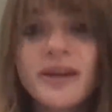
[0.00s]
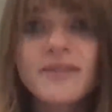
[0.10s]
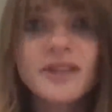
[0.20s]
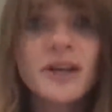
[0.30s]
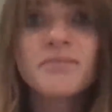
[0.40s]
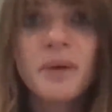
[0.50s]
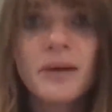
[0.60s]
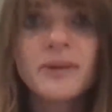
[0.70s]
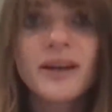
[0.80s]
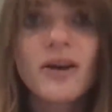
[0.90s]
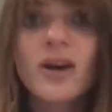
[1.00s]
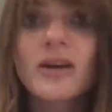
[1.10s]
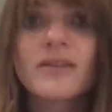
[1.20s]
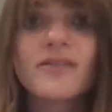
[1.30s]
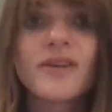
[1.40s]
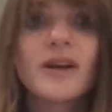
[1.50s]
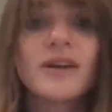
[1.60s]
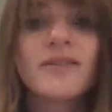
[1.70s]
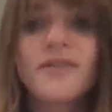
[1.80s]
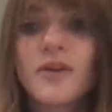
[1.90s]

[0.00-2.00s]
I've done public art for